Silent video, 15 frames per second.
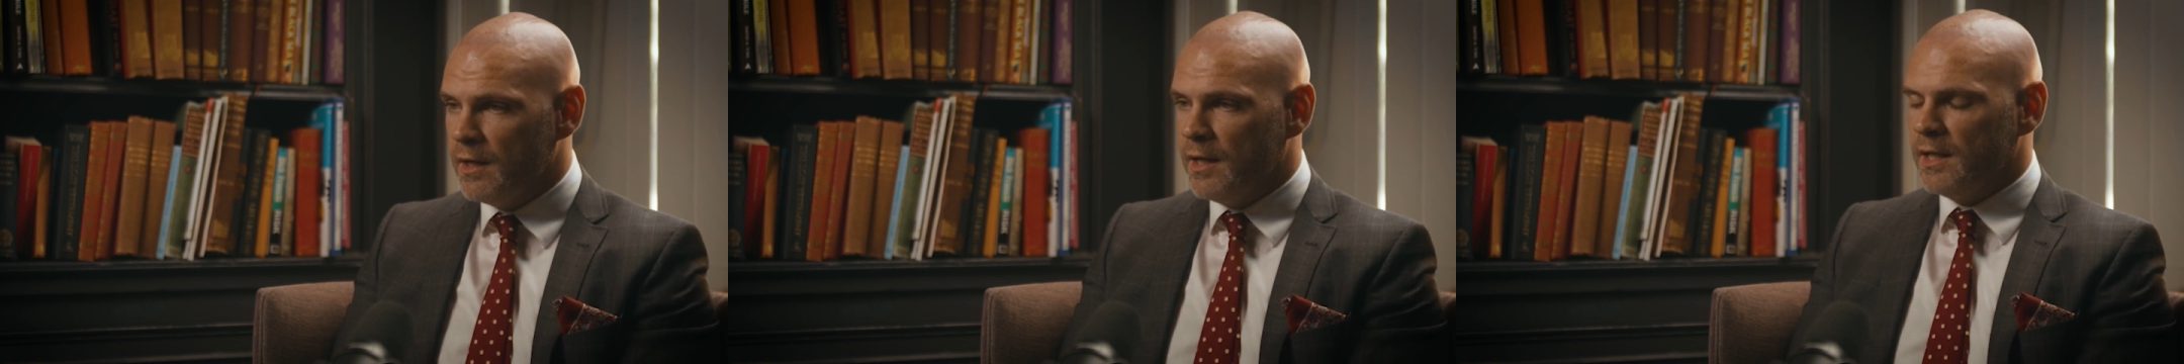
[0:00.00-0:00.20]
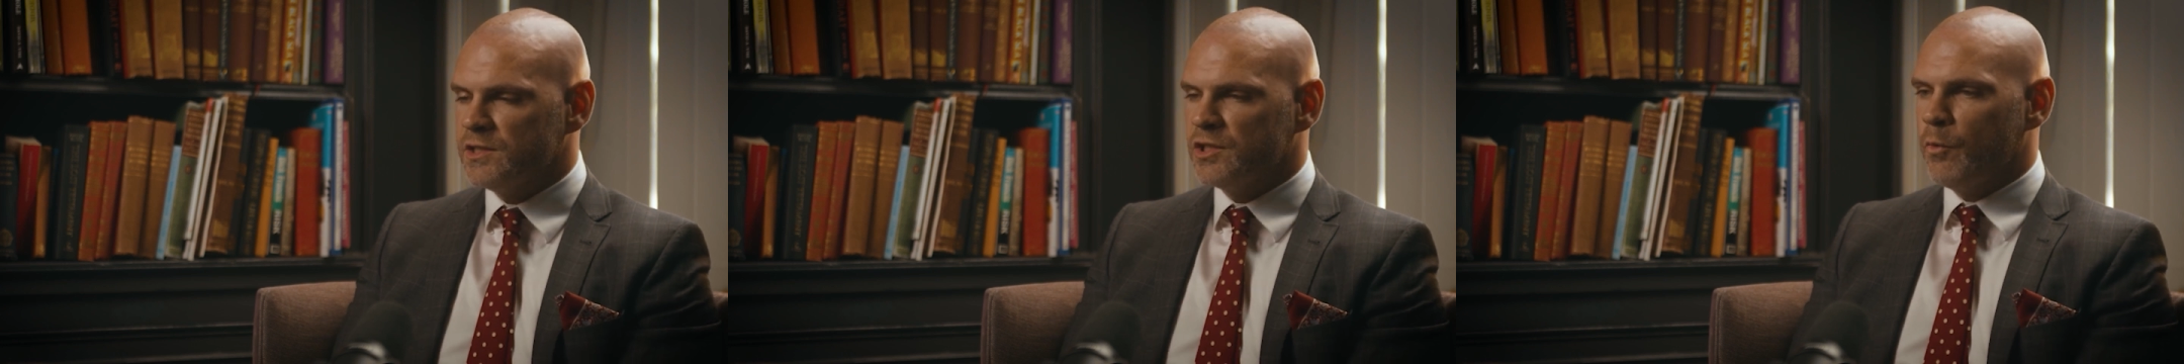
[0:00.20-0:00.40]

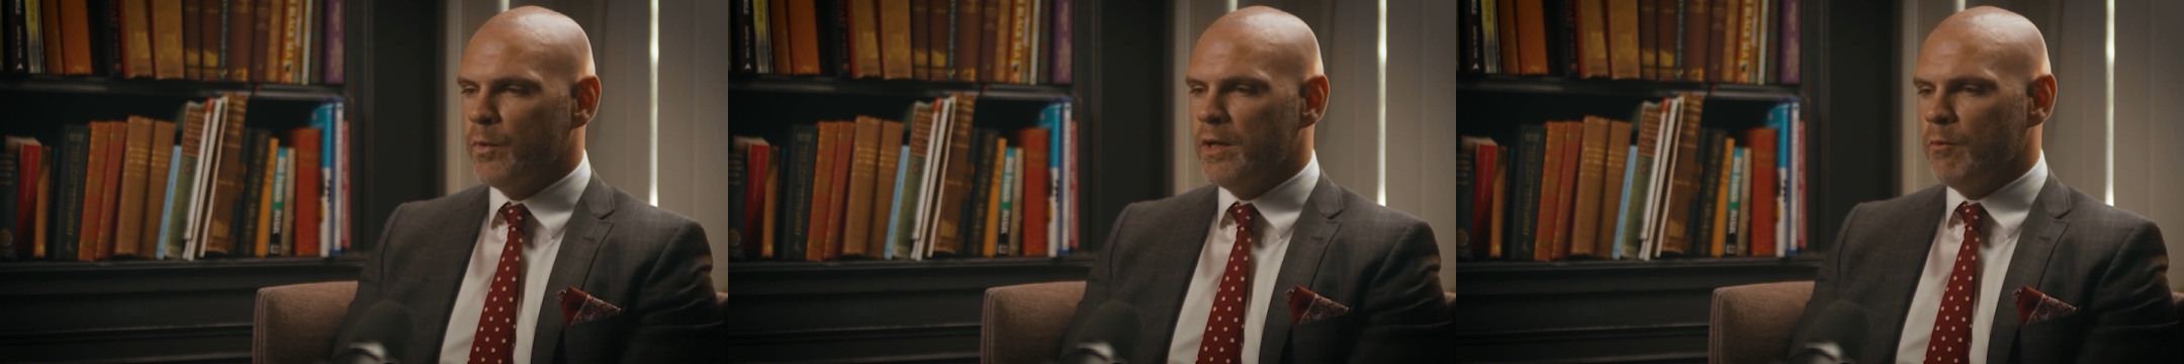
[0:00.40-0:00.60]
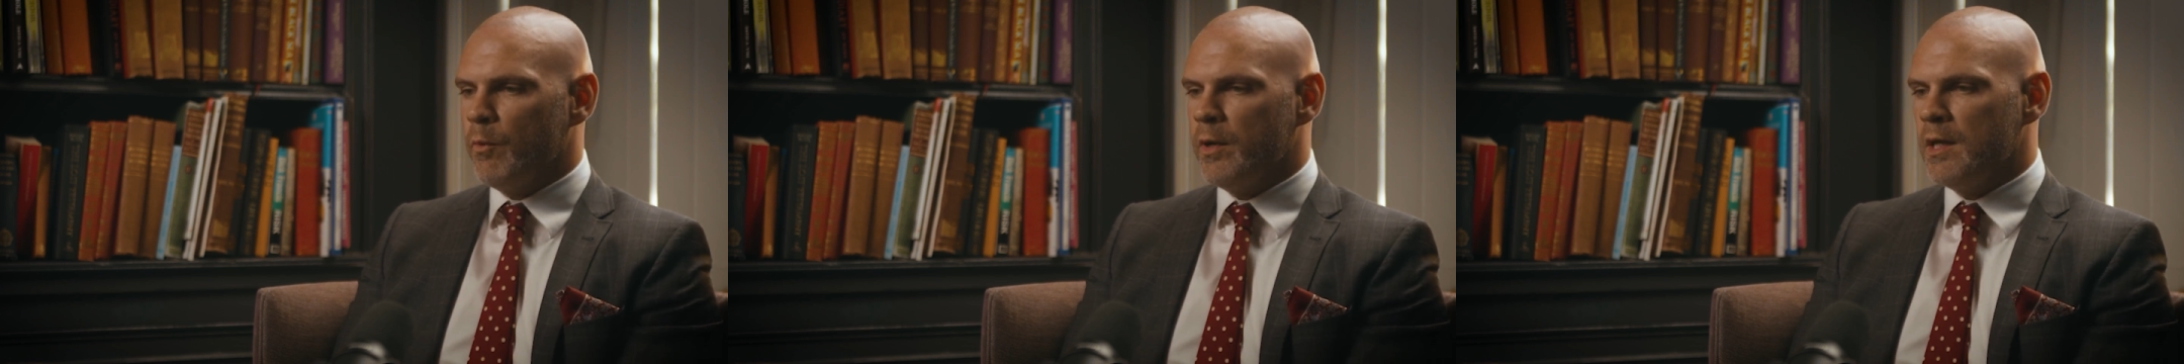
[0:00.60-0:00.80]
And so
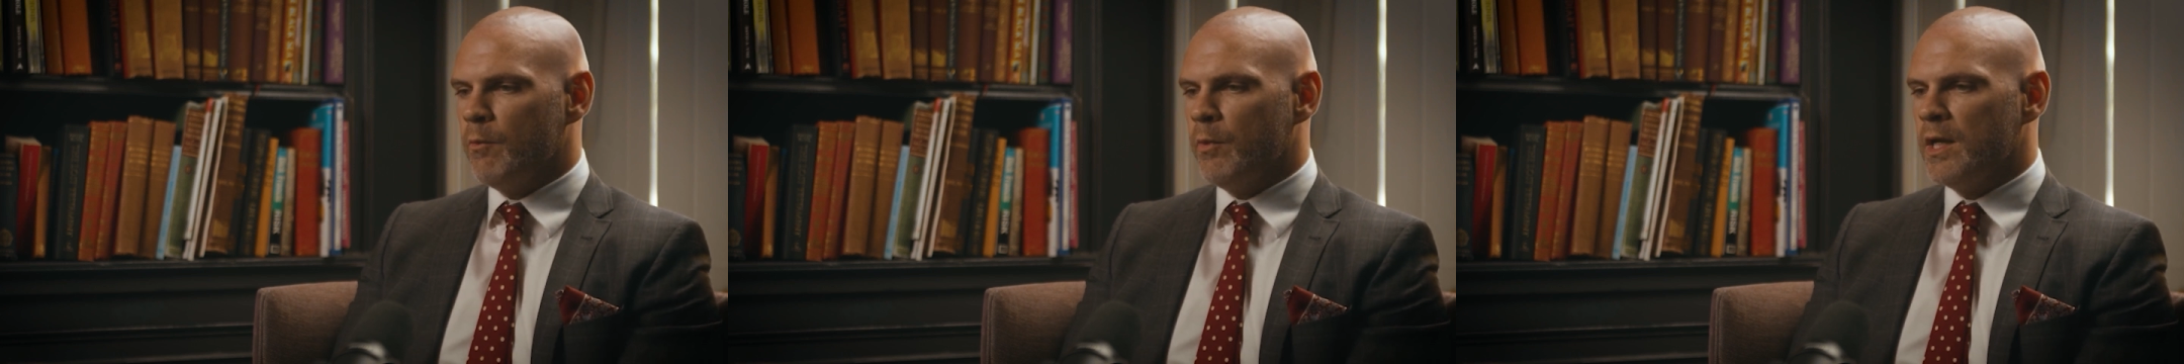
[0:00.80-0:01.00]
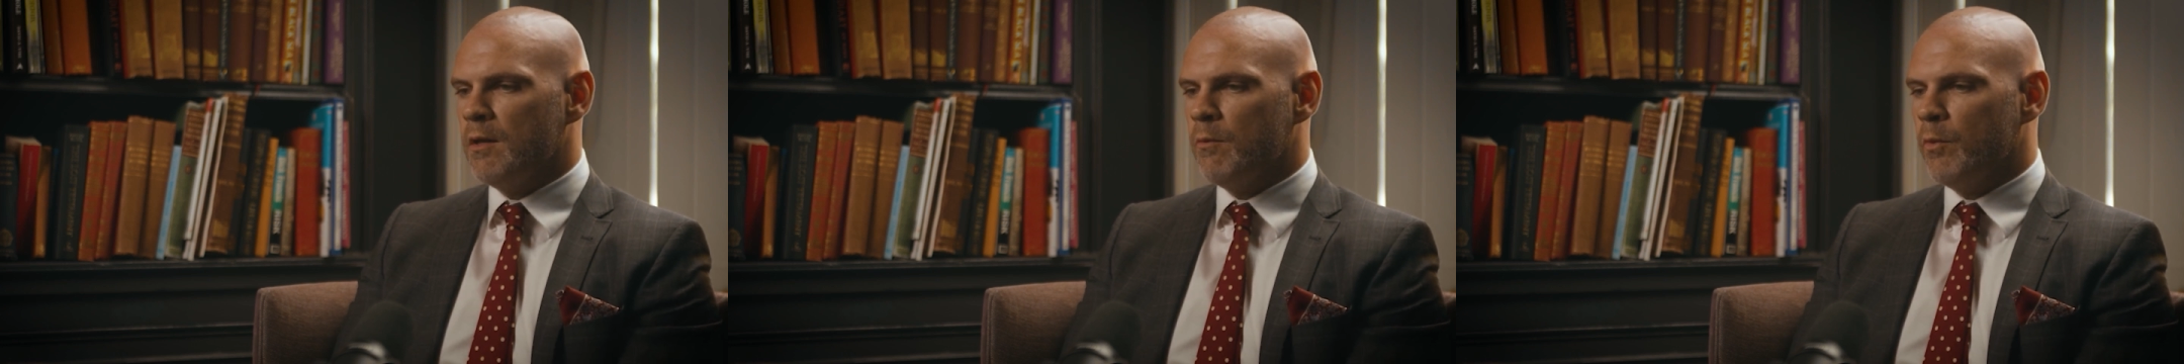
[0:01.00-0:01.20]

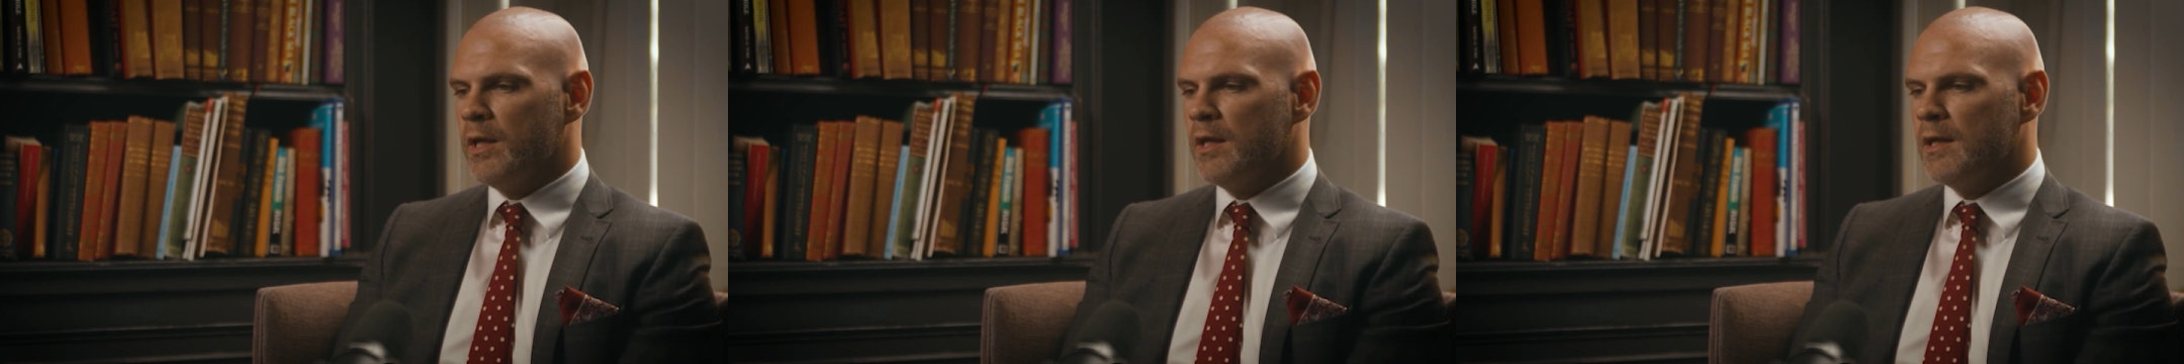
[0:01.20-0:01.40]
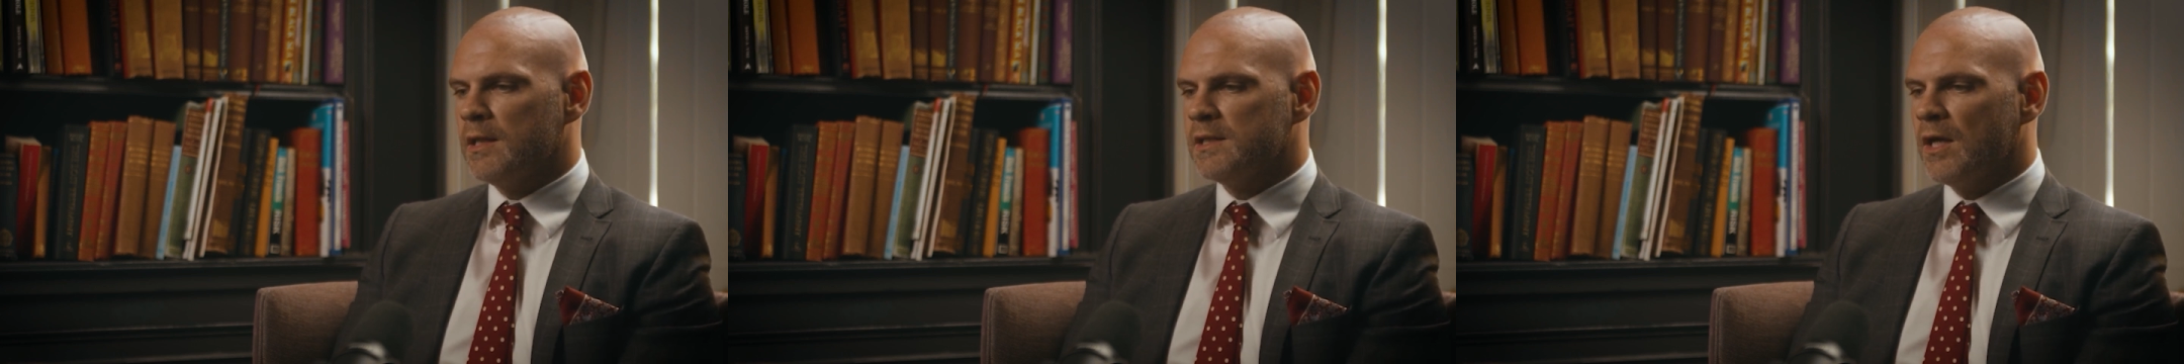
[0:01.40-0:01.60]

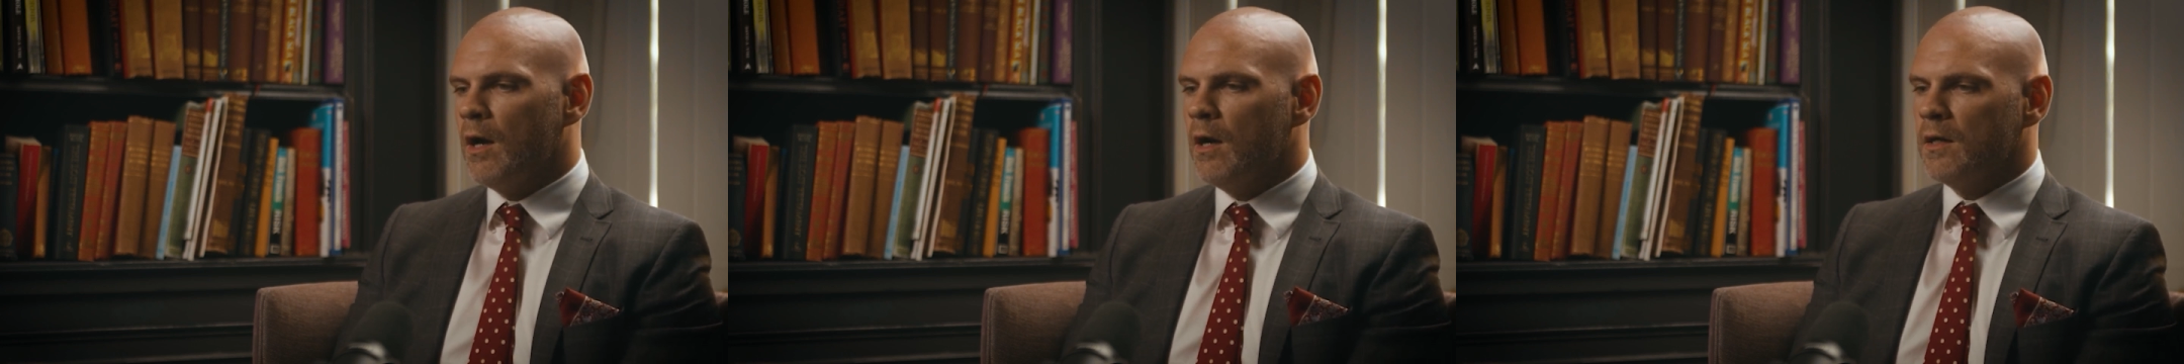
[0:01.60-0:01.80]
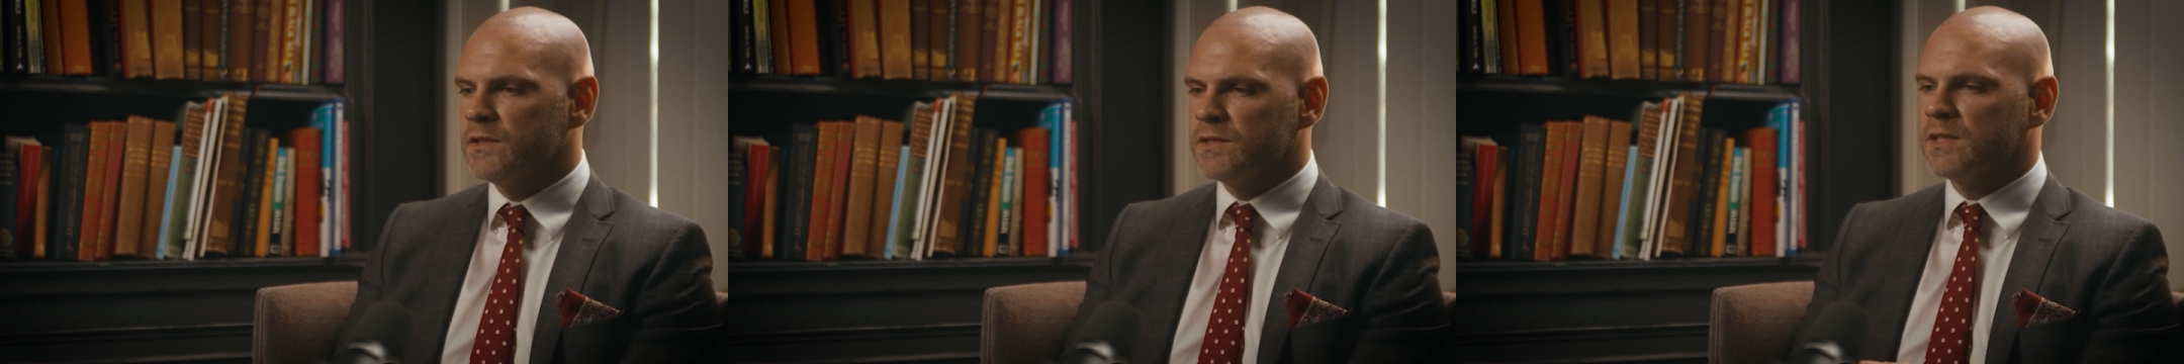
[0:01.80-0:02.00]
we
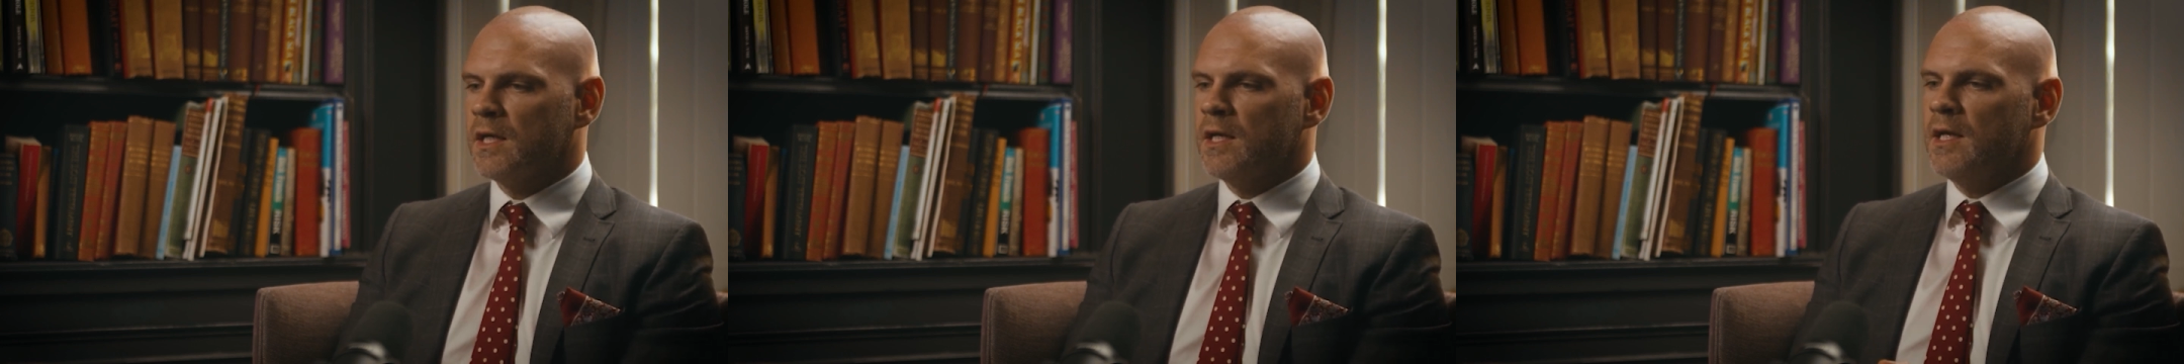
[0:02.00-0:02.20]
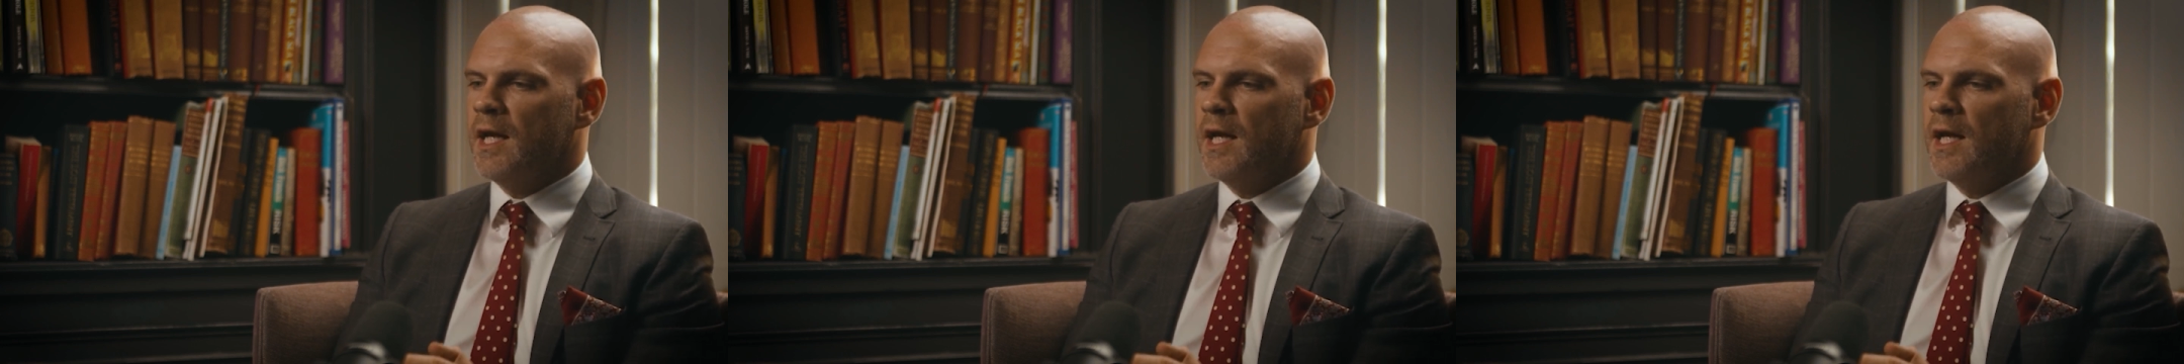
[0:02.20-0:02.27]
task